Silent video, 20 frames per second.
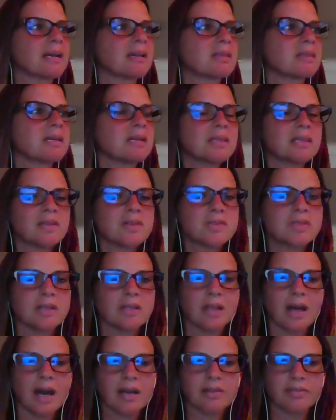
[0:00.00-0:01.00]
think there's a
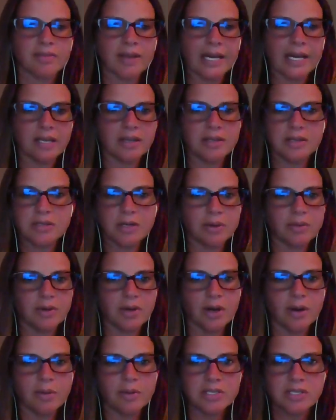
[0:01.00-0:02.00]
lot of like, you don't
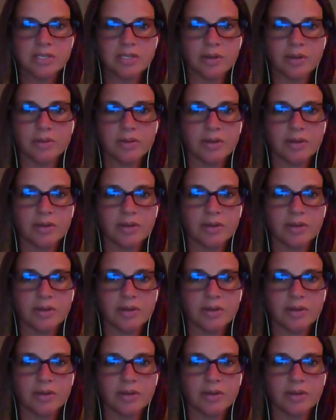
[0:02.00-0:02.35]
know what you don't